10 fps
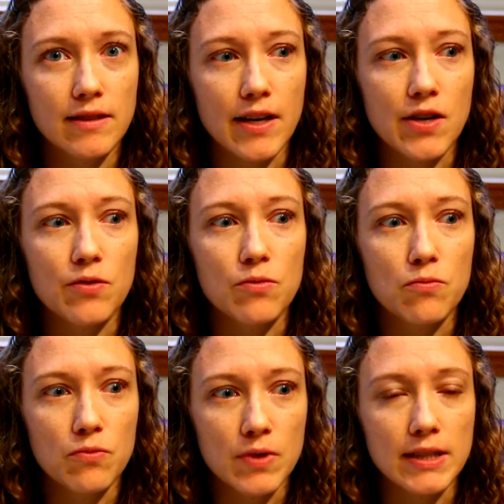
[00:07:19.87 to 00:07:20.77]
Like, you
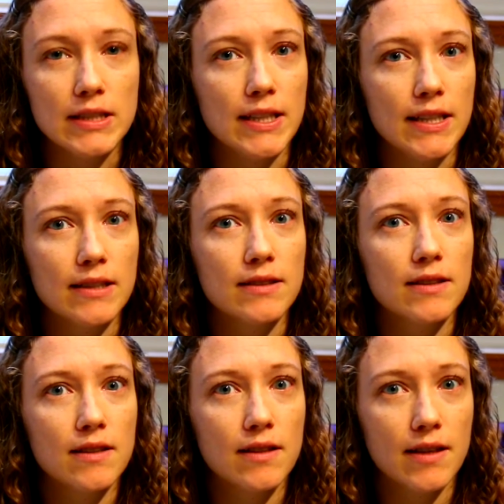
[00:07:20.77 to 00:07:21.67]
really
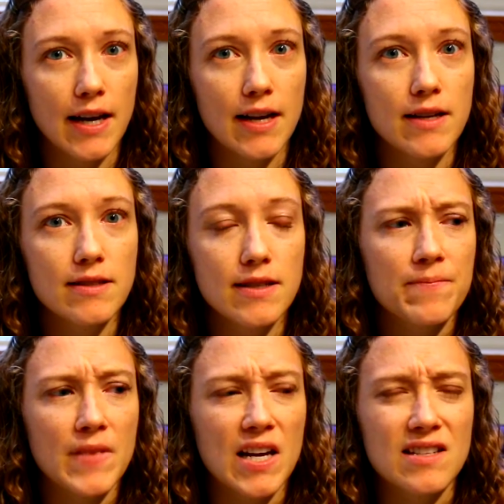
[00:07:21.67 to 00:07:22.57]
get it.
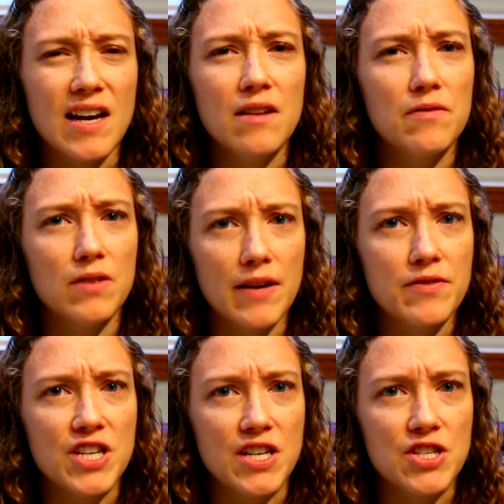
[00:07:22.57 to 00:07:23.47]
It's kind of
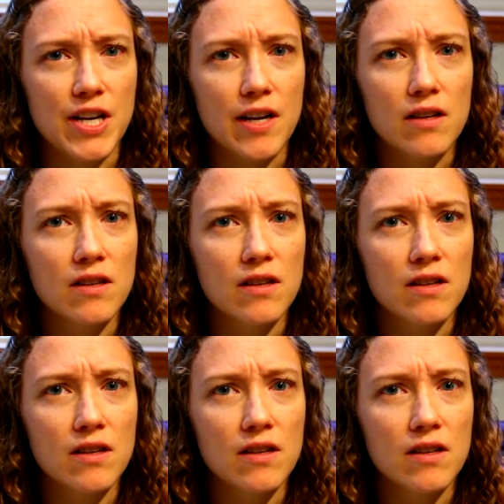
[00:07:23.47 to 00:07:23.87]
life-changing.